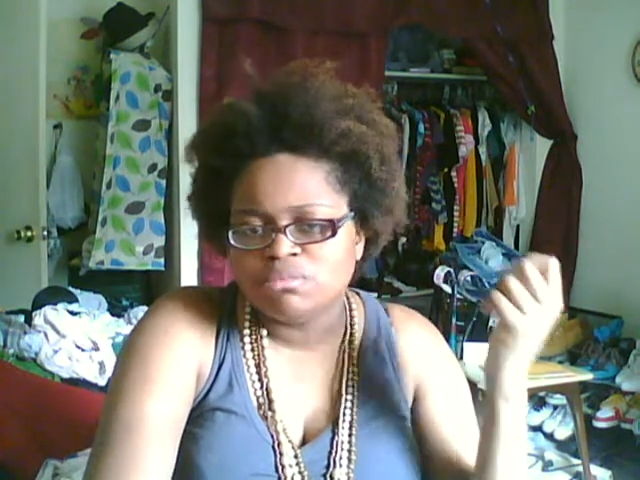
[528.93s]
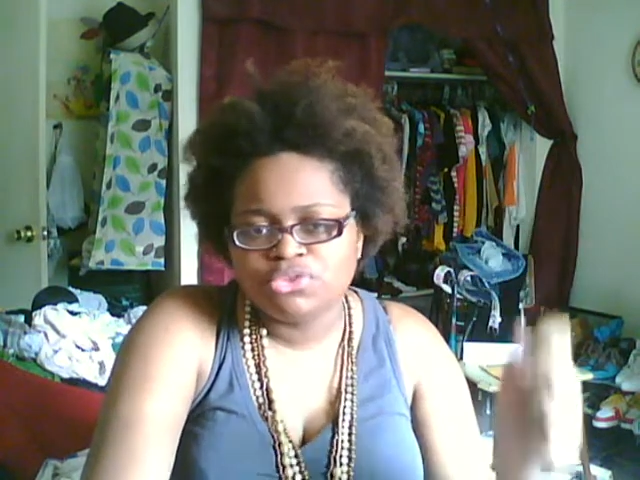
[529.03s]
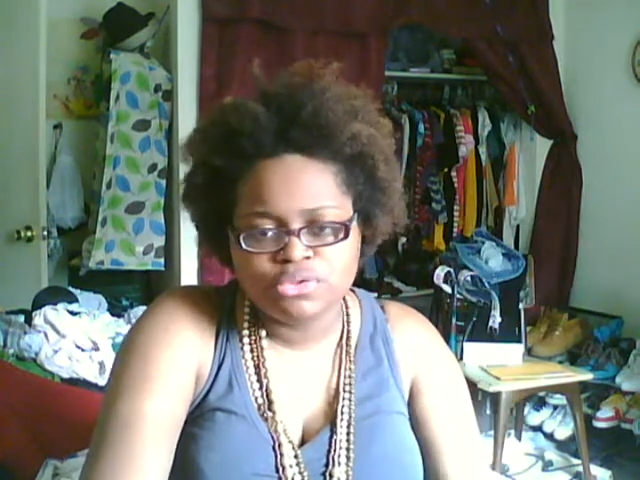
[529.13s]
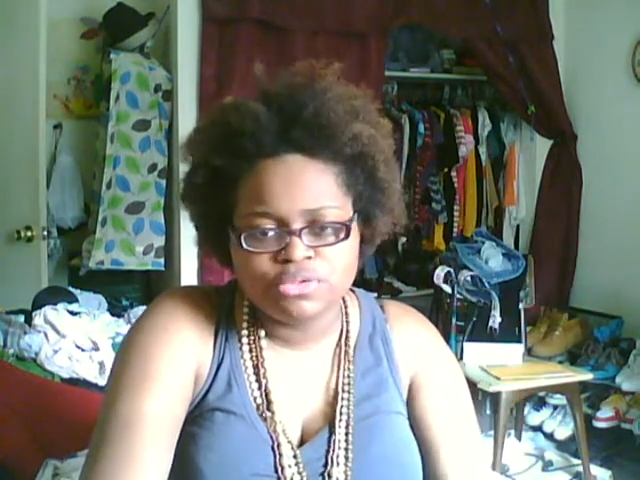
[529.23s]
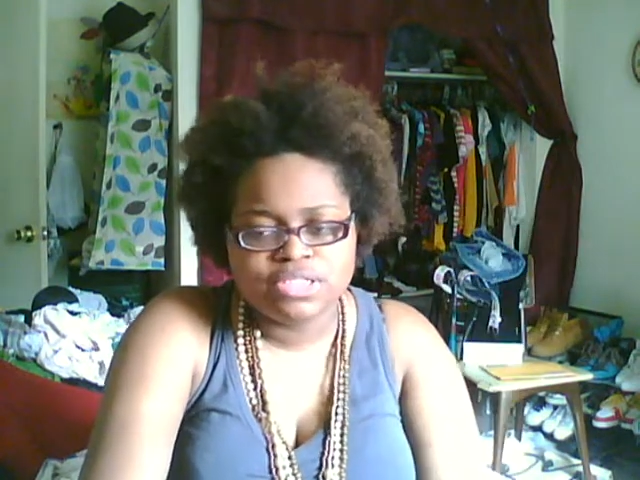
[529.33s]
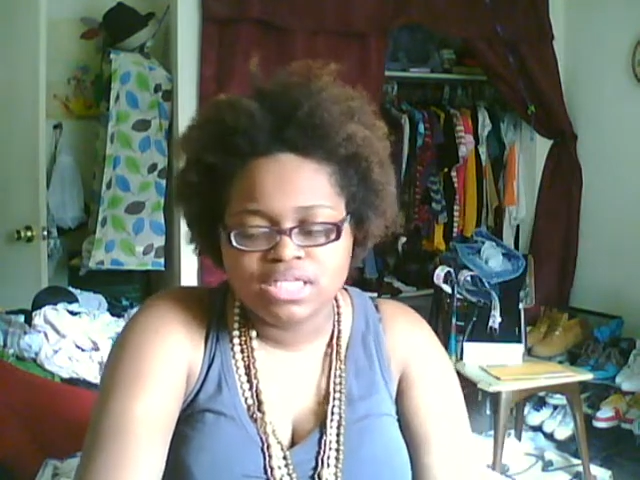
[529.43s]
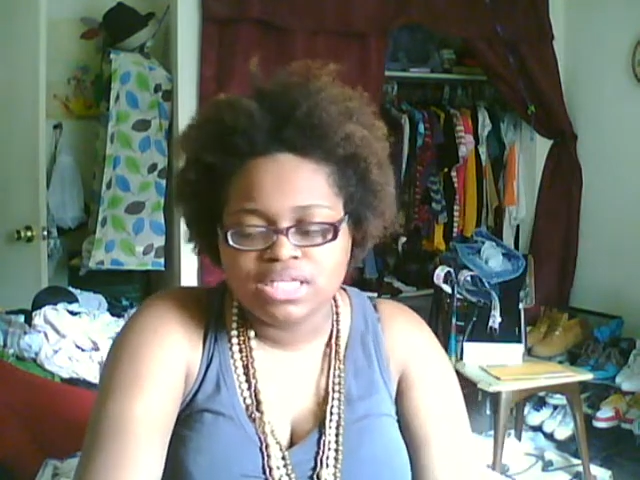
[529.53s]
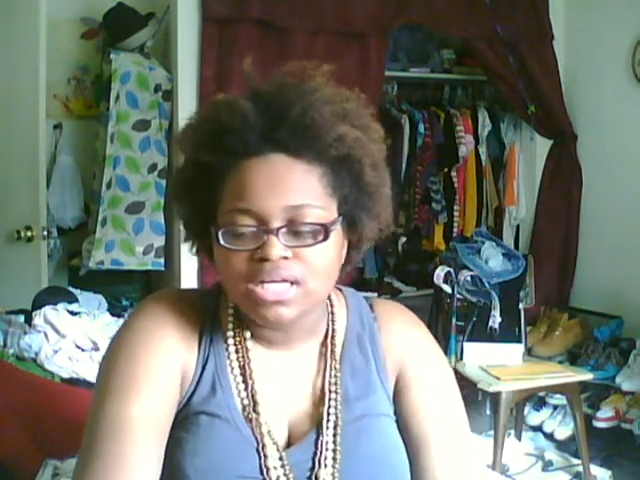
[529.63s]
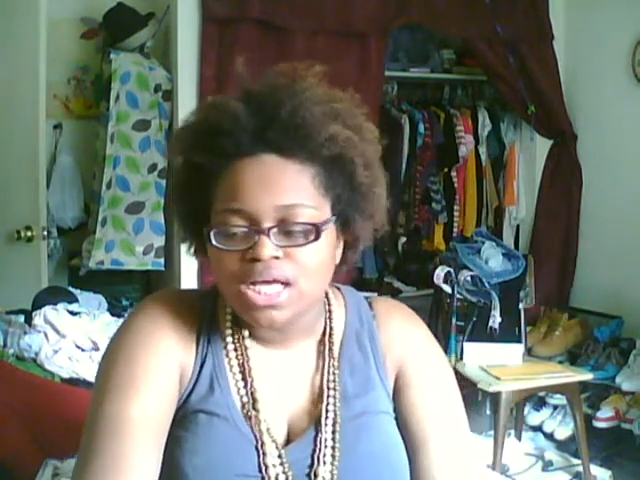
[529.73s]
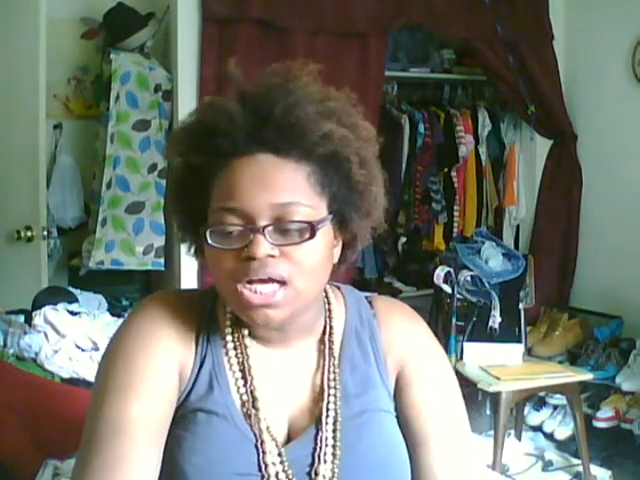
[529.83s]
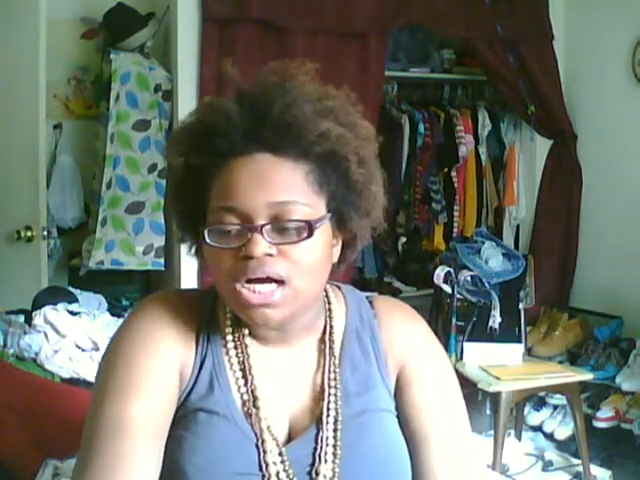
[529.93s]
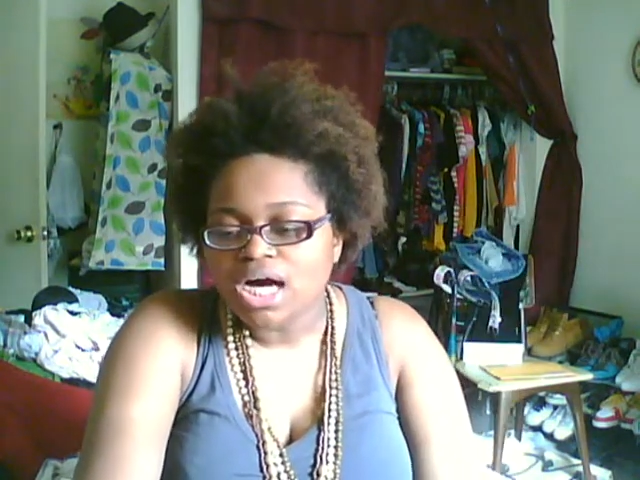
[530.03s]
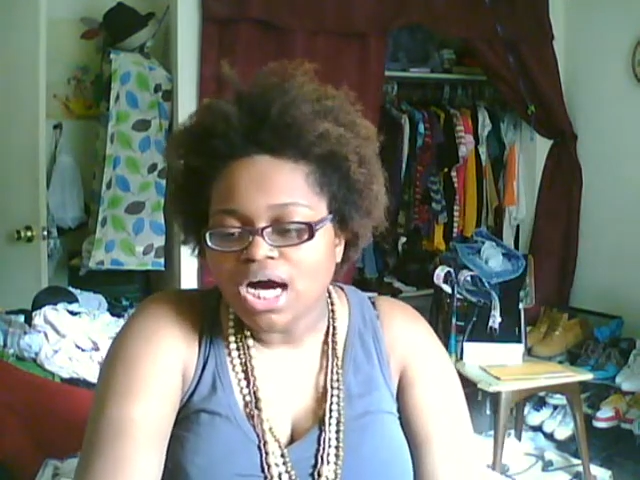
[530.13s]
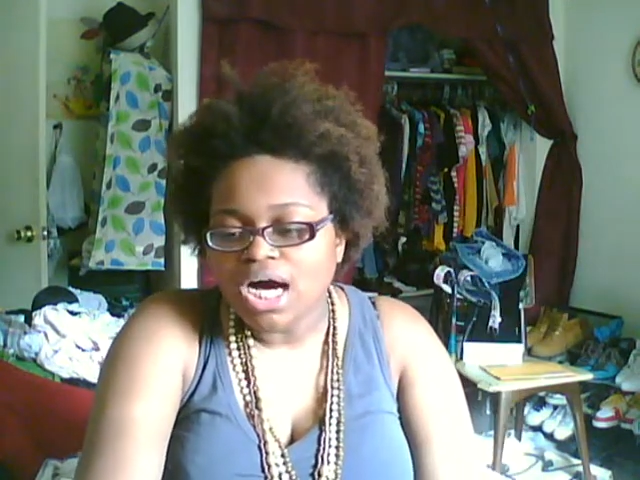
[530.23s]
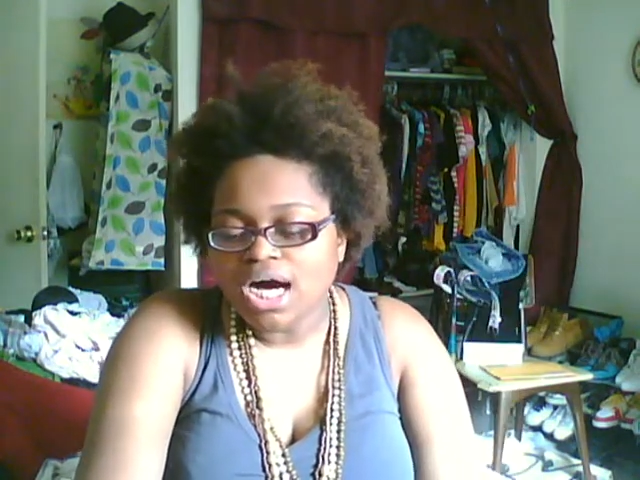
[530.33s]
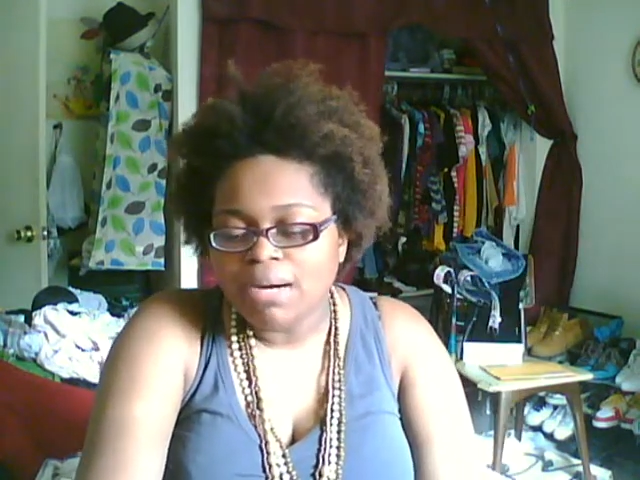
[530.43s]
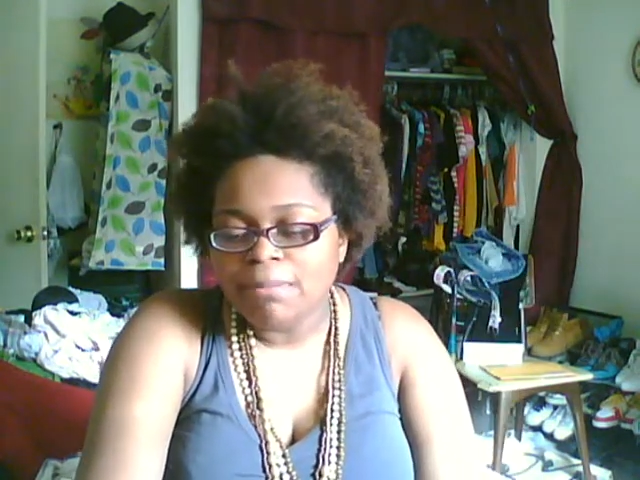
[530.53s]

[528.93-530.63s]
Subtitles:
through it.